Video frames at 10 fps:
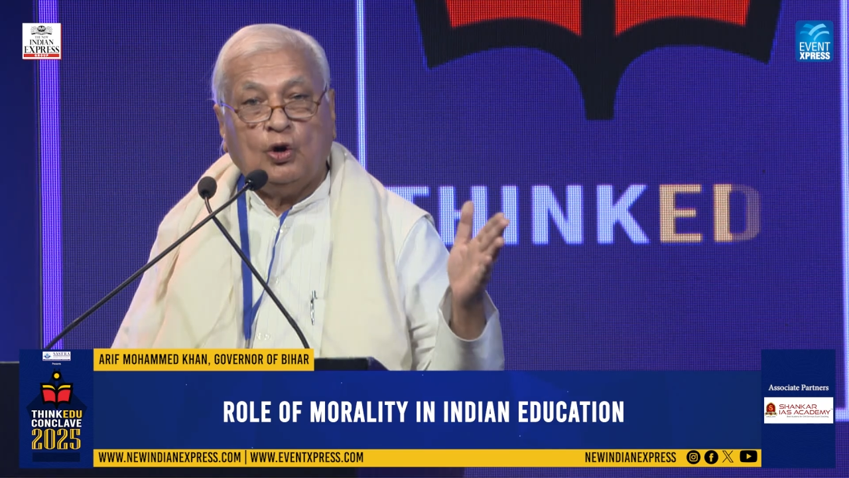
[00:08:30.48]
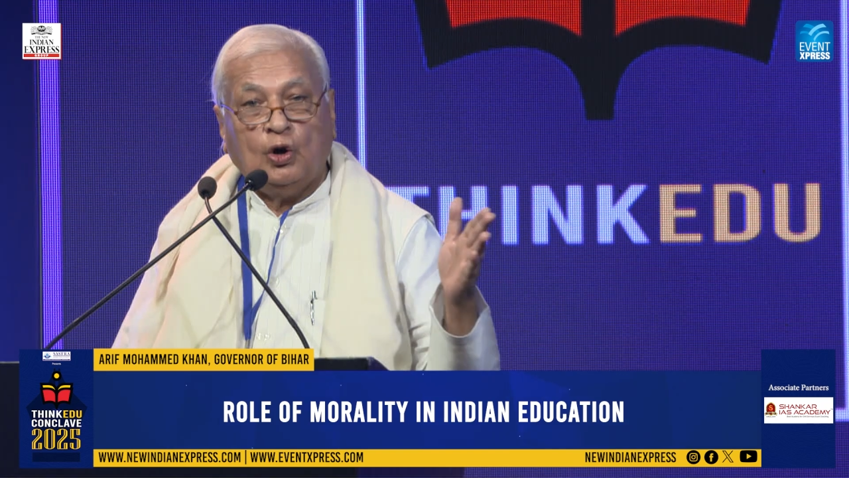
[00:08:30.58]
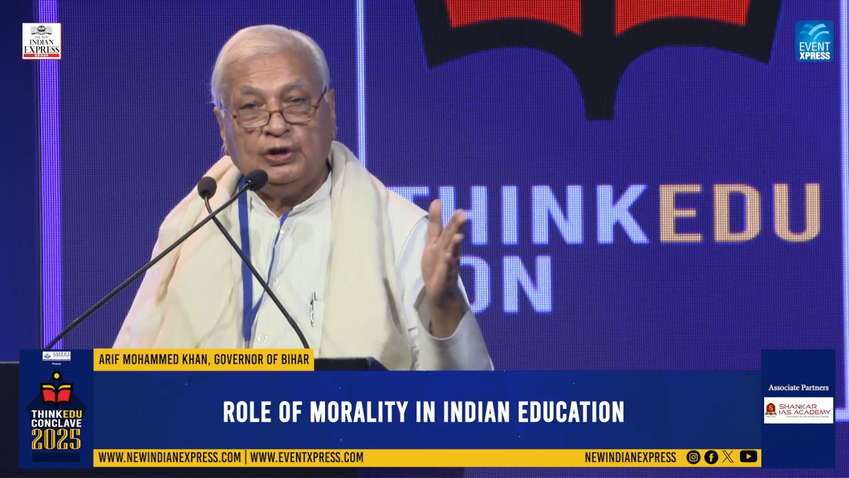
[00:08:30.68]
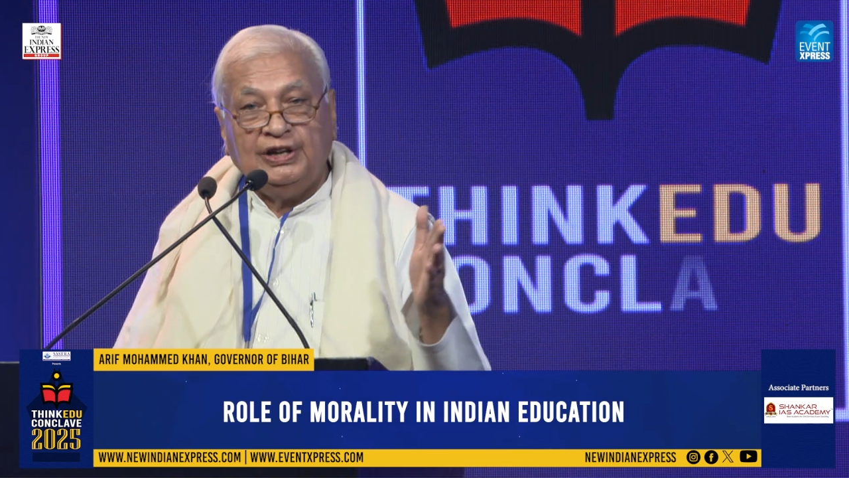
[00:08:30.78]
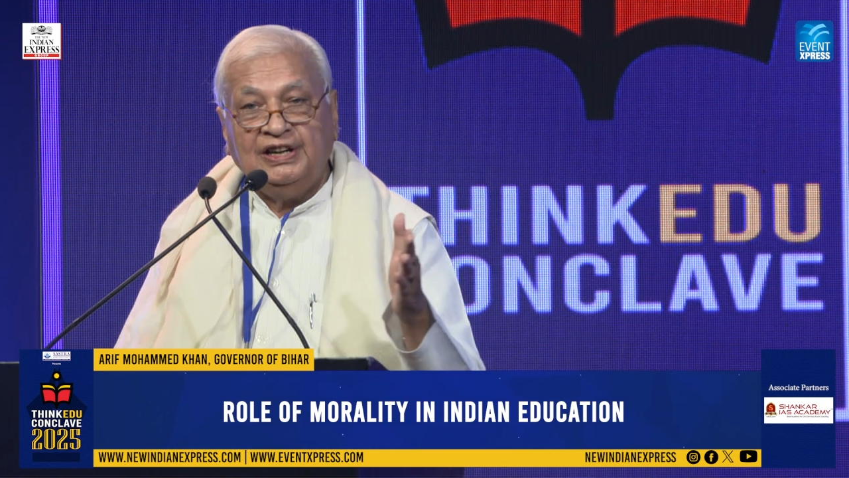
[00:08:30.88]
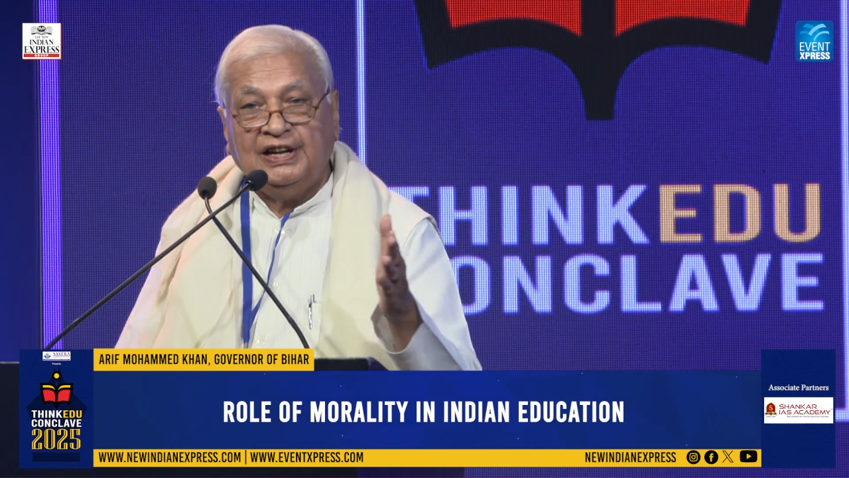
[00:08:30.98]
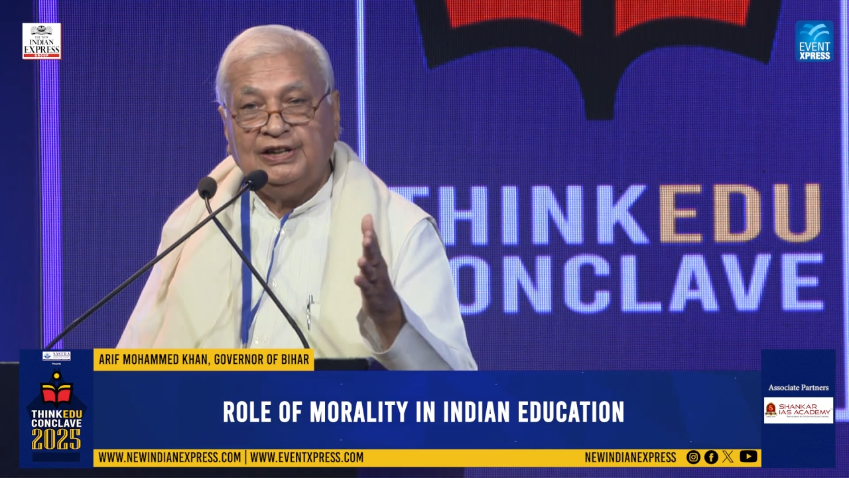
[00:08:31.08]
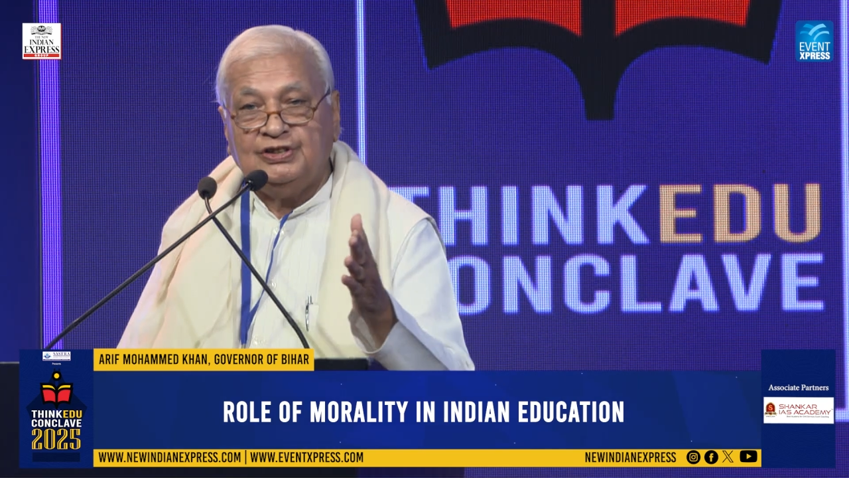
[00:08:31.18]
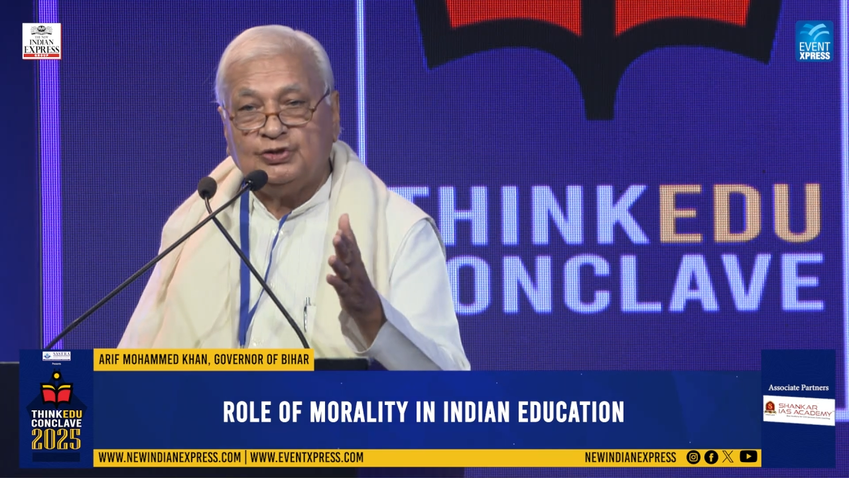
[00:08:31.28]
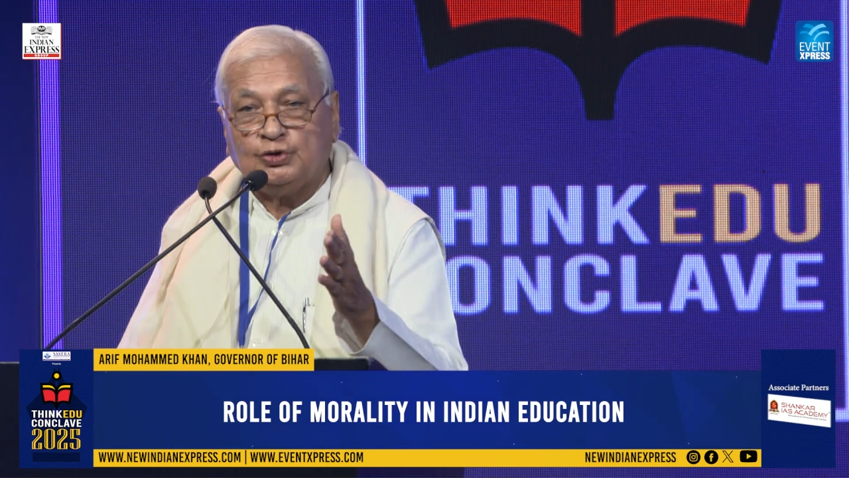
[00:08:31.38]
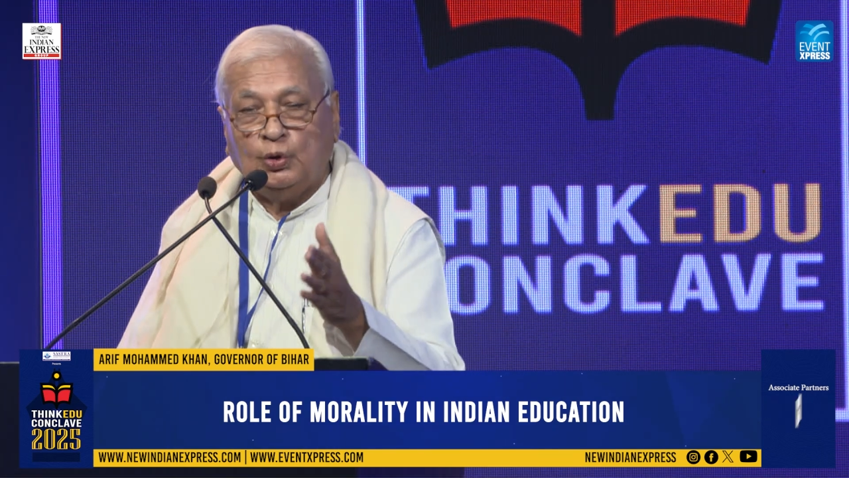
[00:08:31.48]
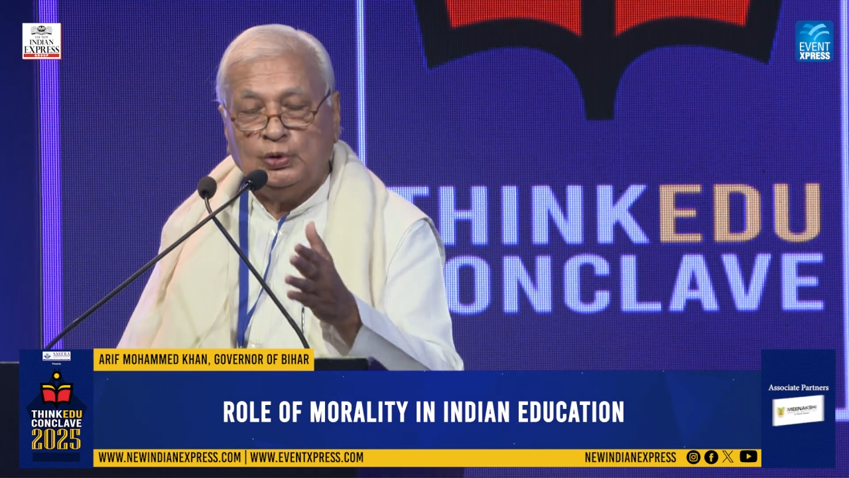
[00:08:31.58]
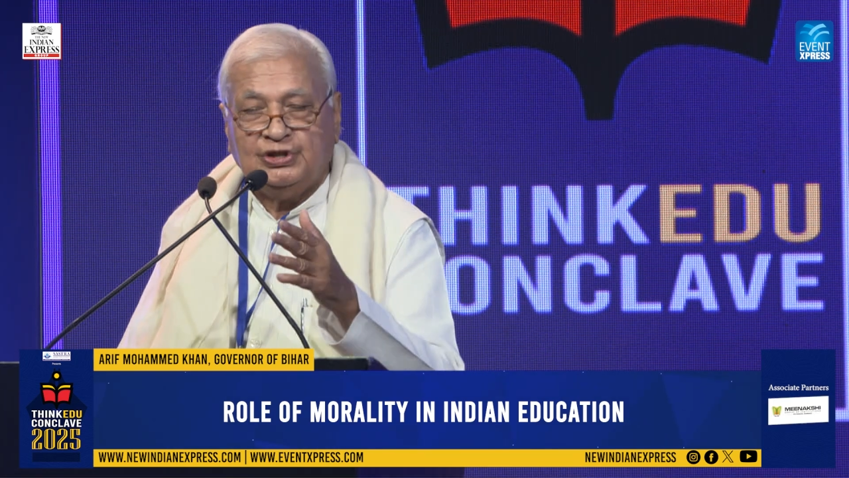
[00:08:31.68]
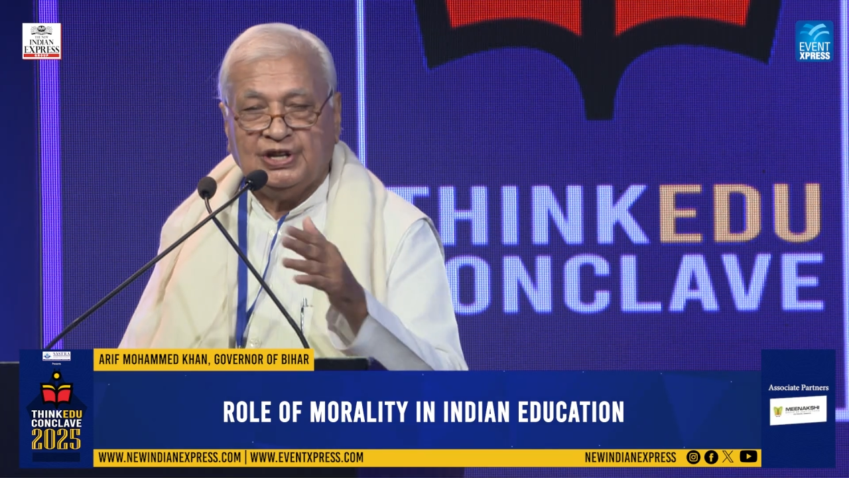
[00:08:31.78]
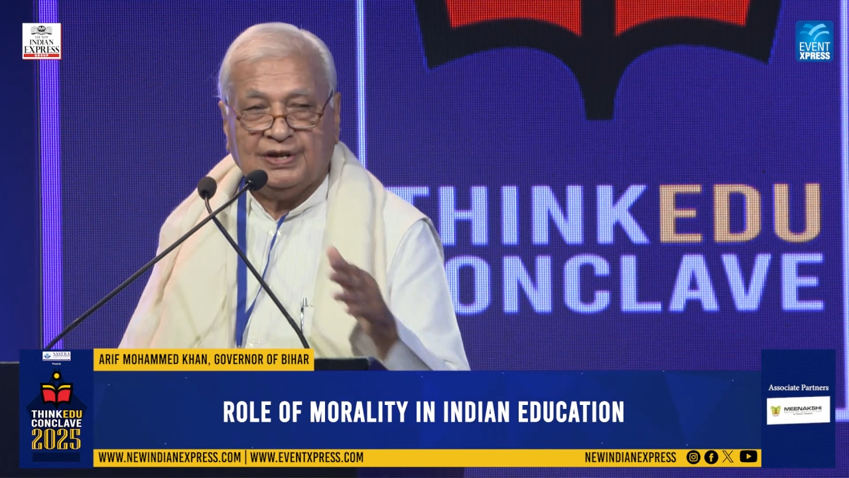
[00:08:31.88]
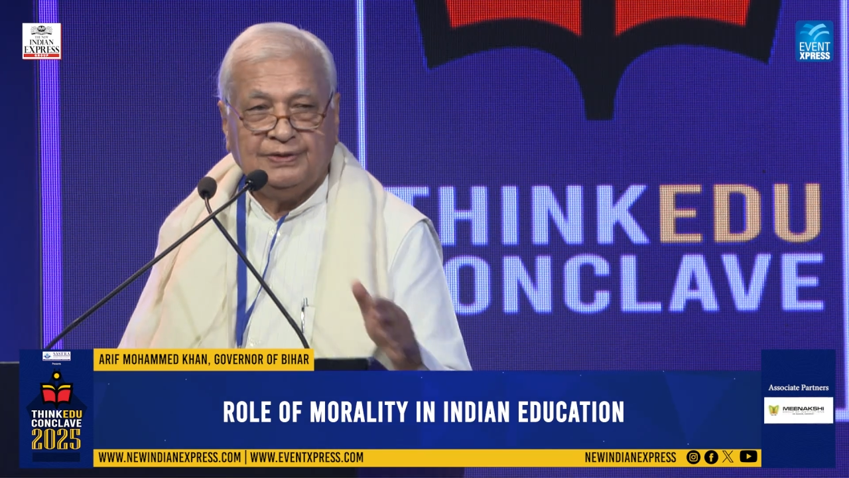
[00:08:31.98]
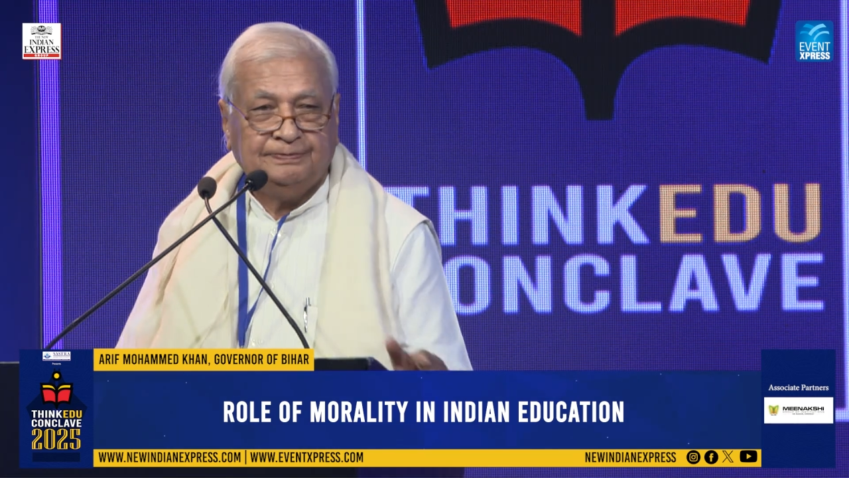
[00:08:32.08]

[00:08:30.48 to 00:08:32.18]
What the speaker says: ordinary soldier.